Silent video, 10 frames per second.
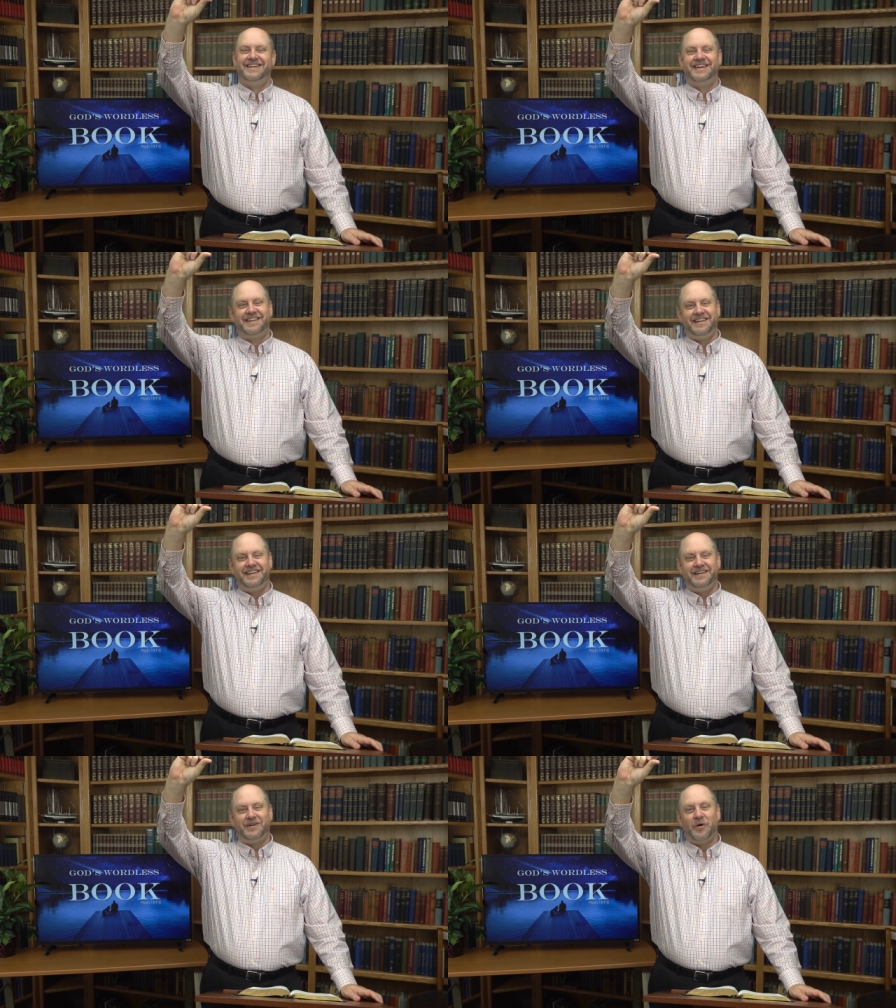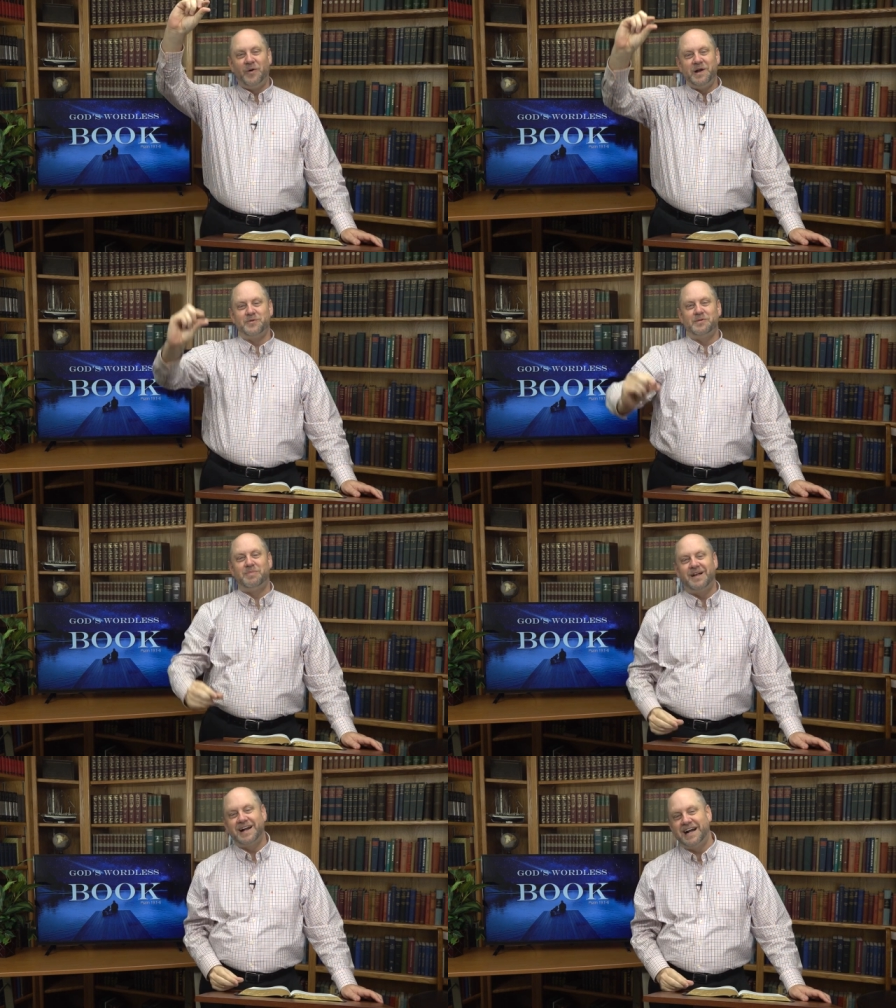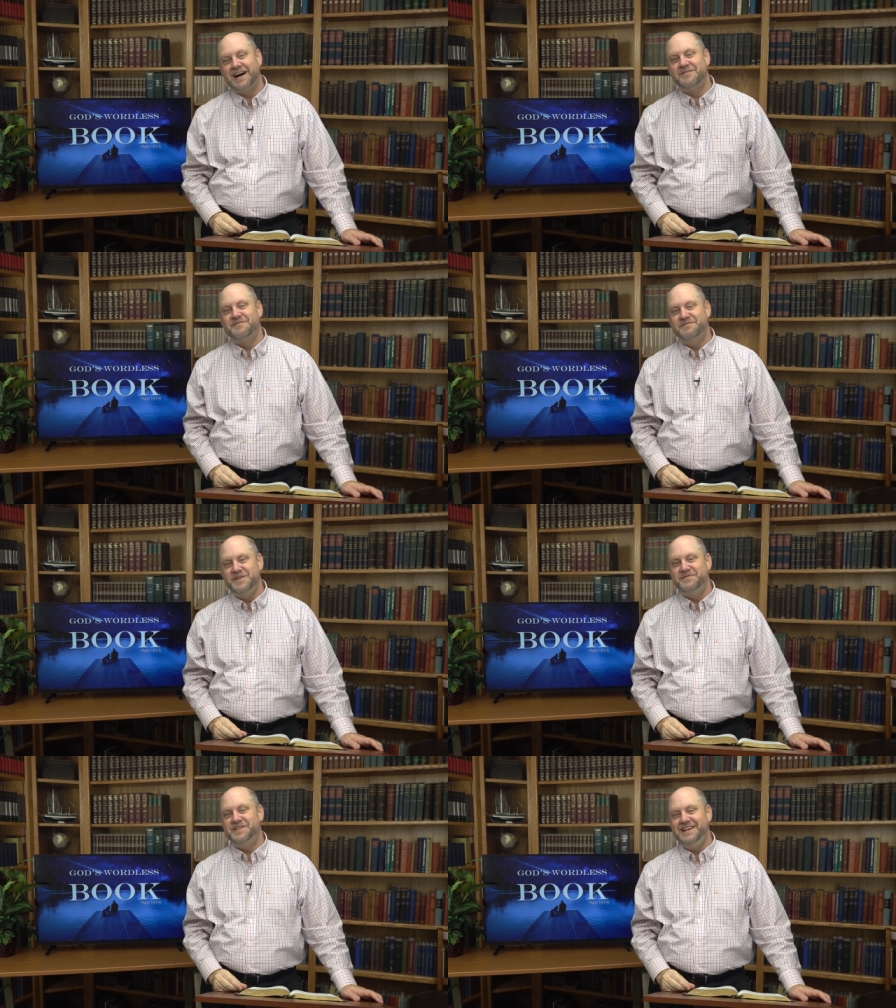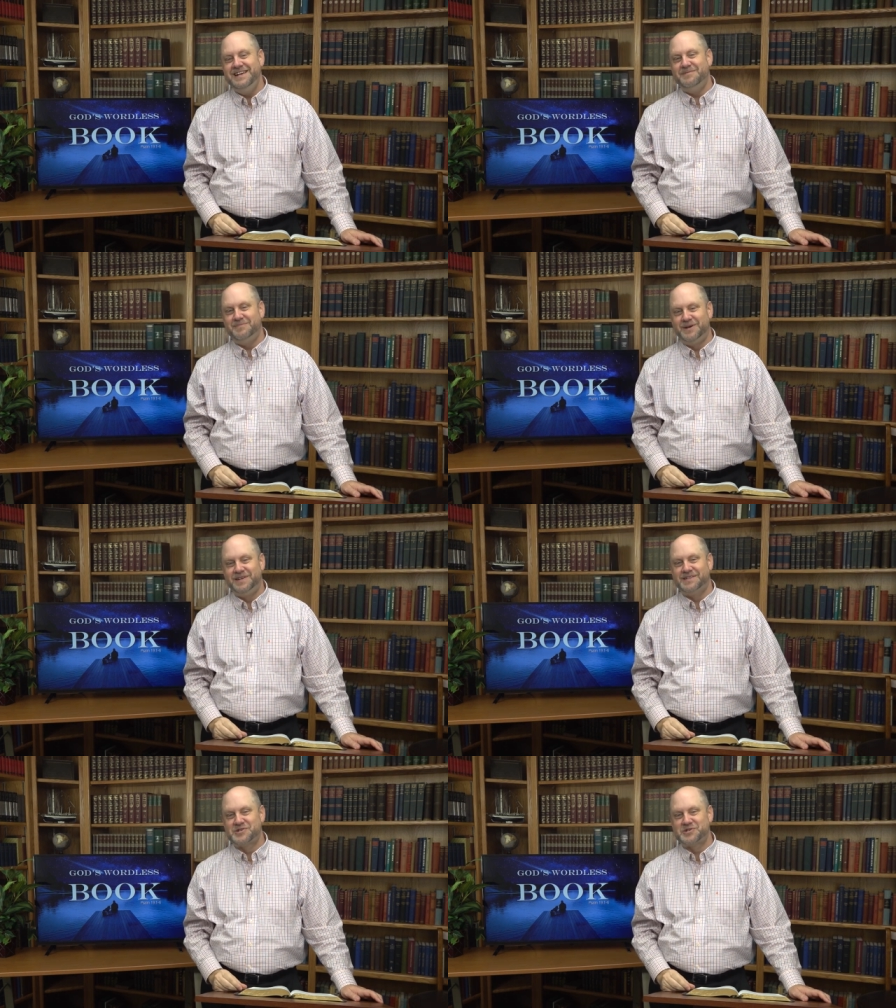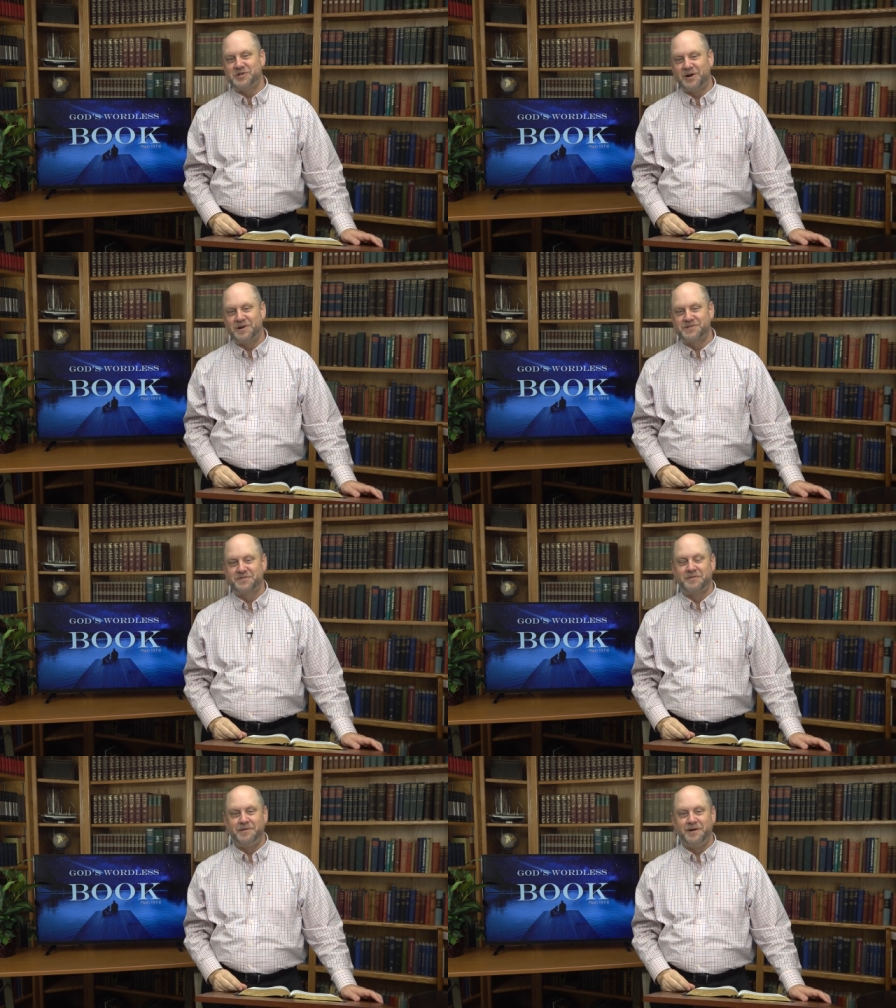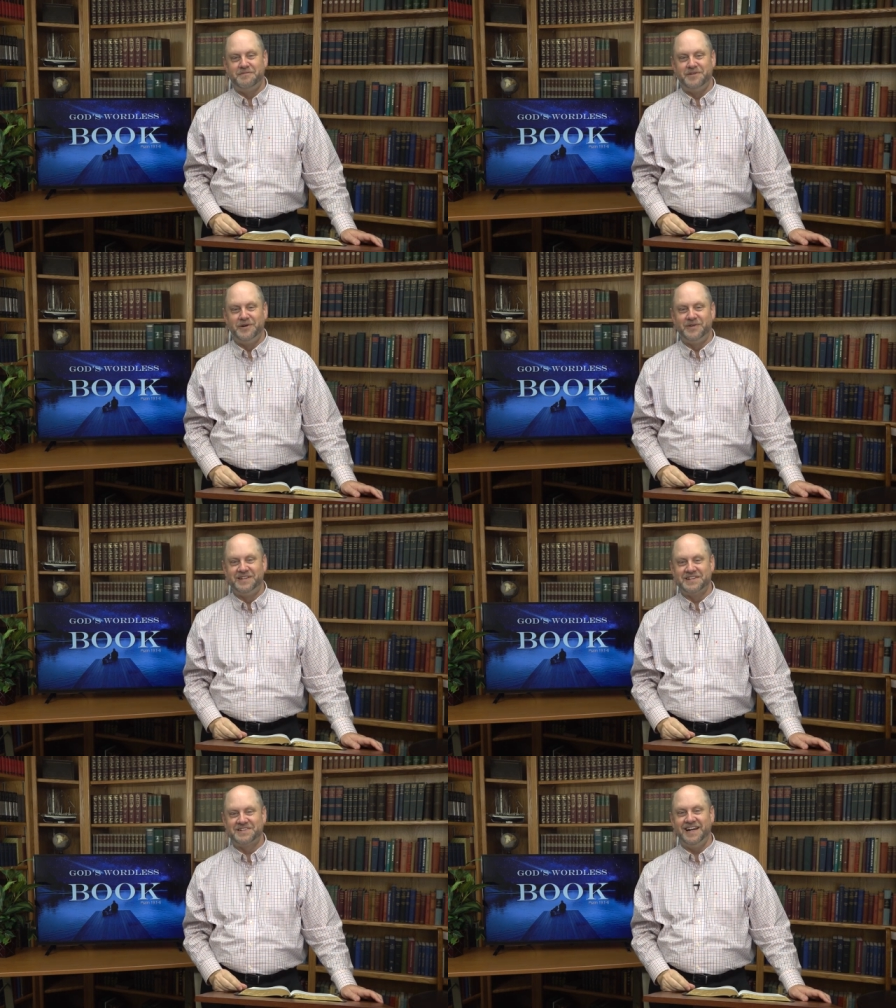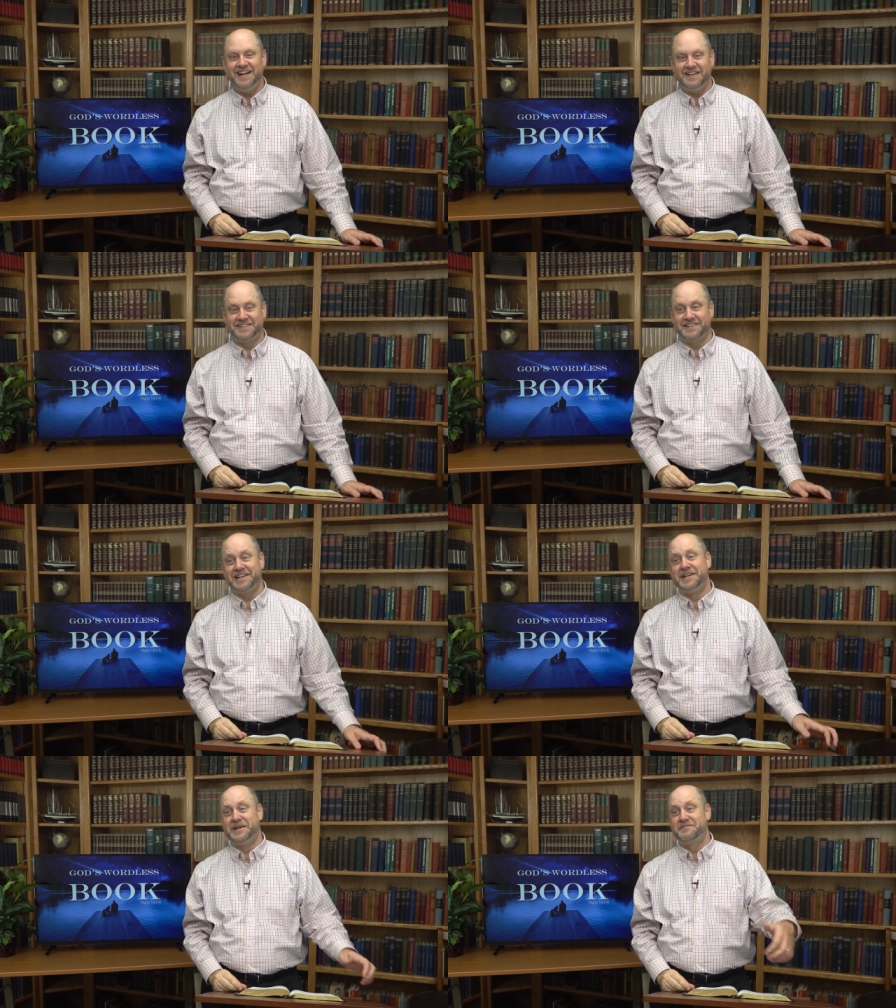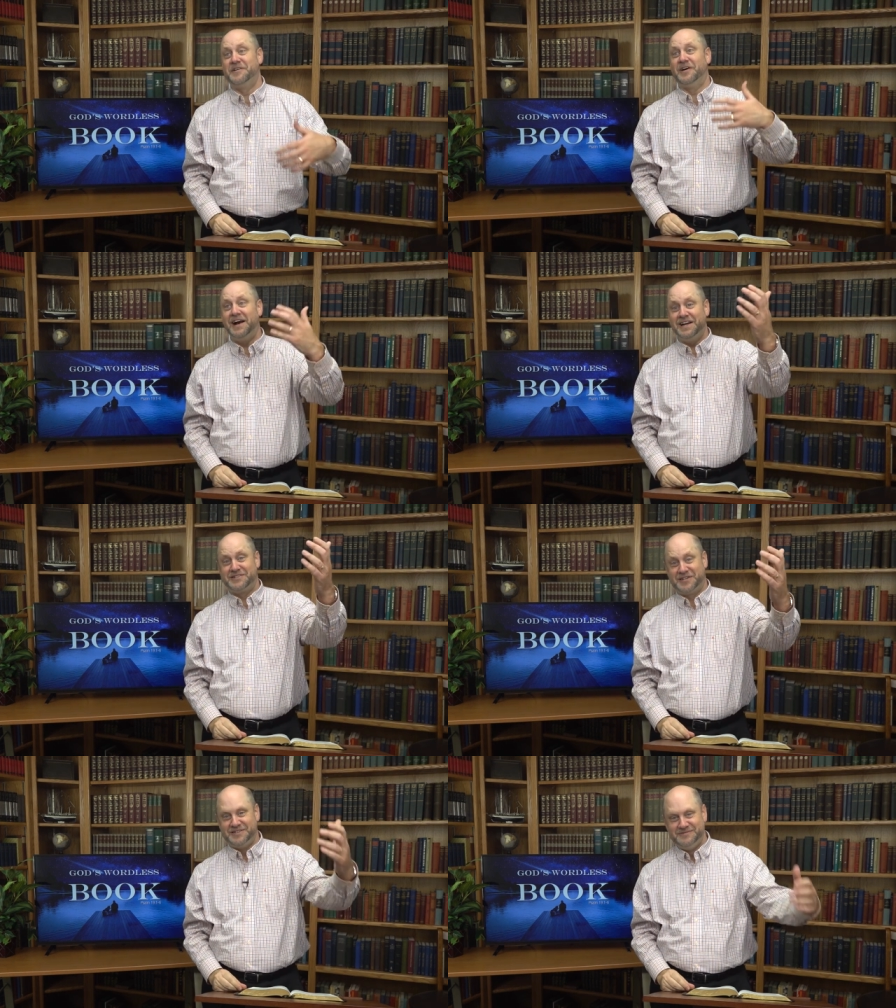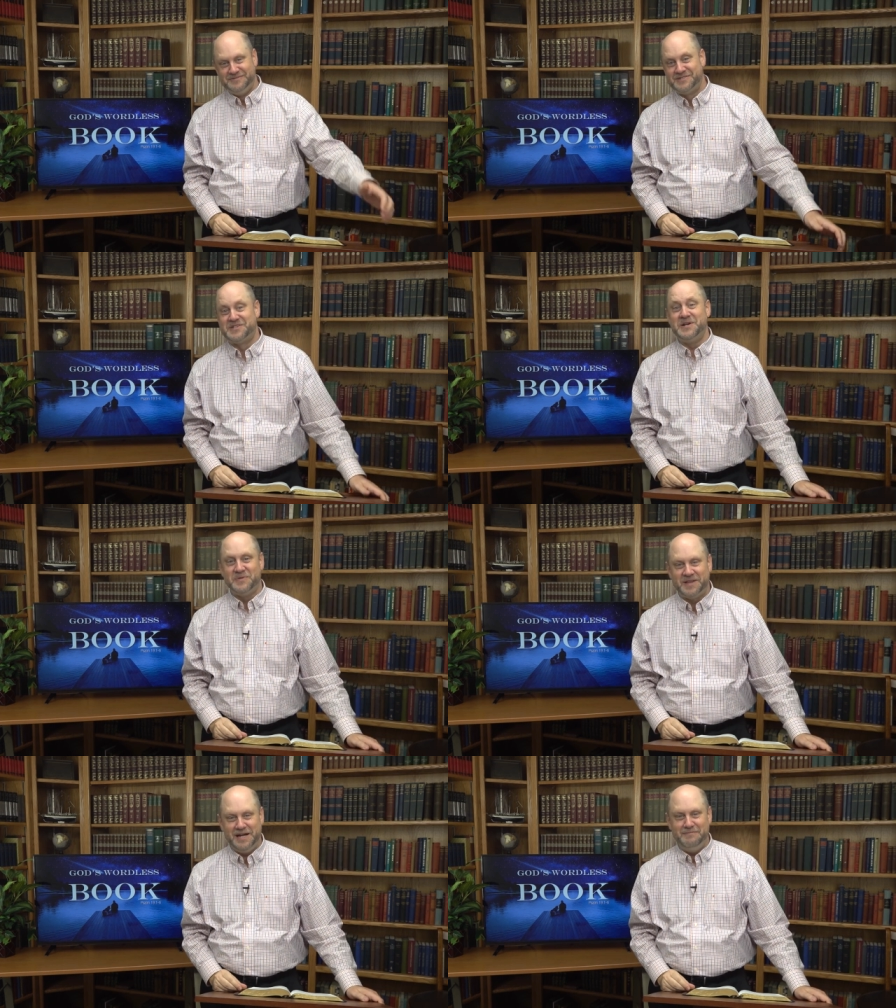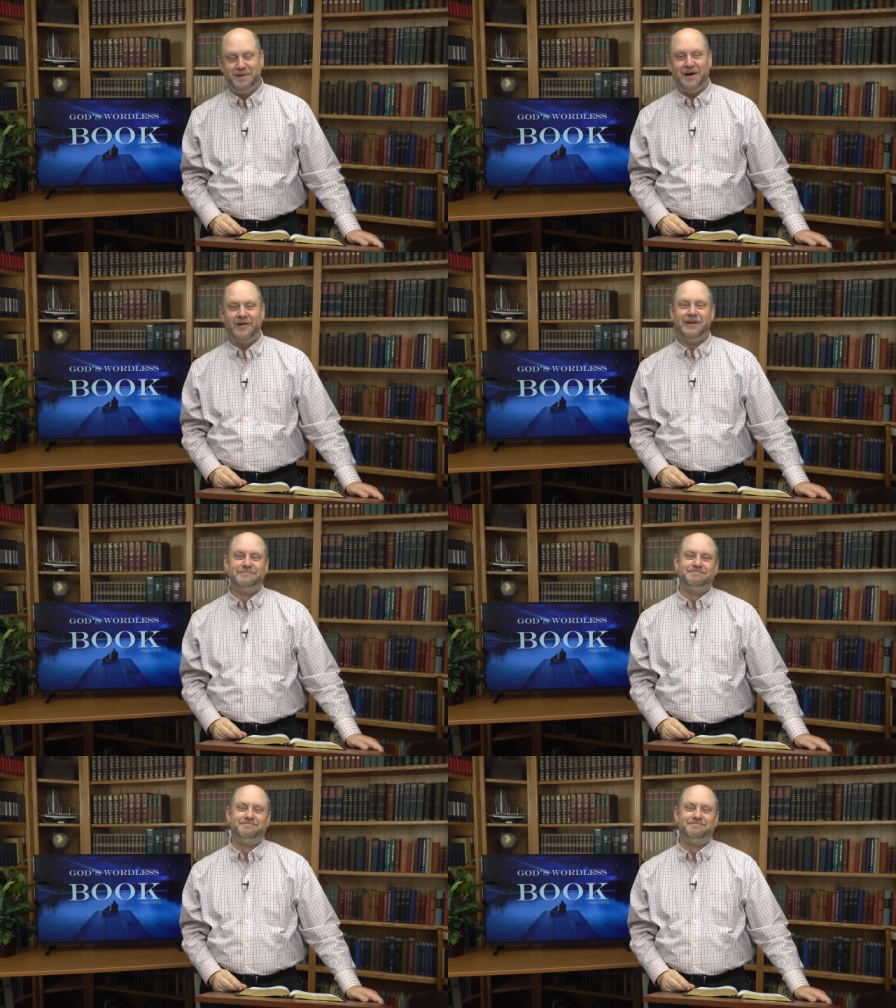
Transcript: the coin would block out 15 million stars from your view in this galaxy if your eyes could see with that power.